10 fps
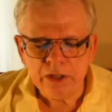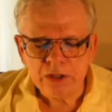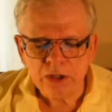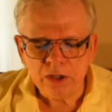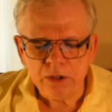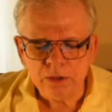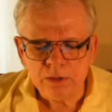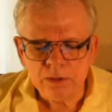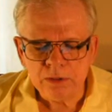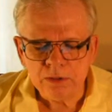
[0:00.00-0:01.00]

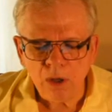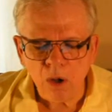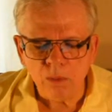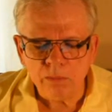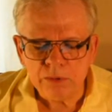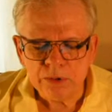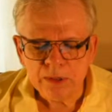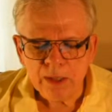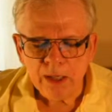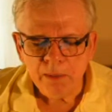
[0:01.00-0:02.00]
traditional
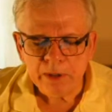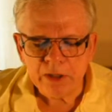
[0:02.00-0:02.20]
homes.